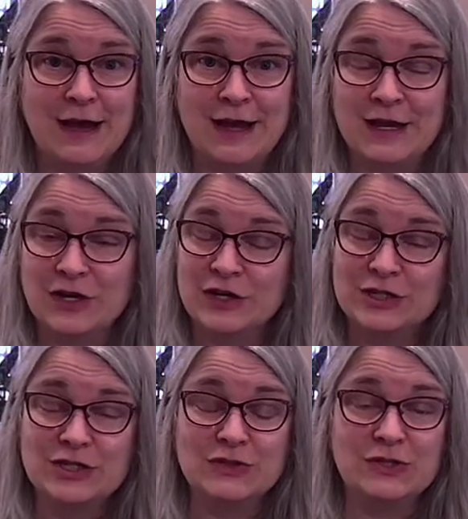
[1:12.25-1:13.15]
I
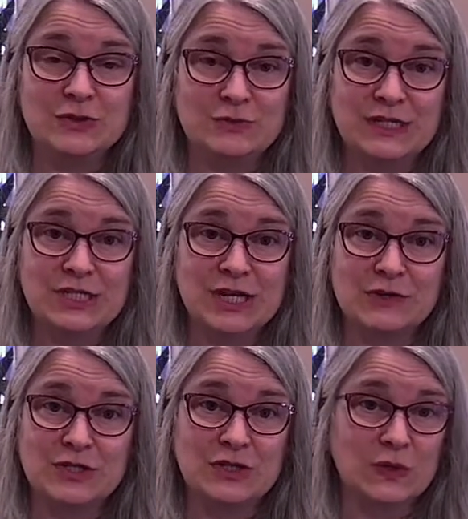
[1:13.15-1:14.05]
encourage you to reach
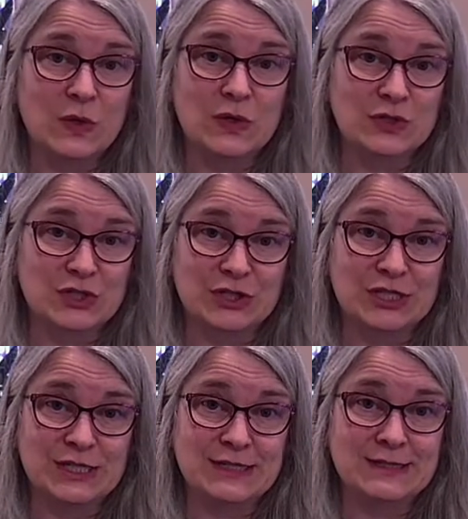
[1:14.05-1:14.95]
out to your local
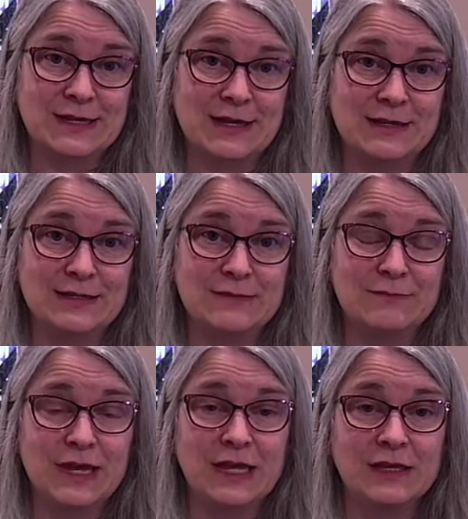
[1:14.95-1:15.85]
churches and
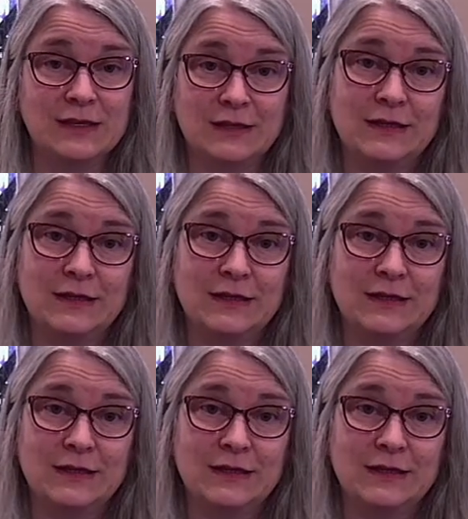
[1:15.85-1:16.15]
make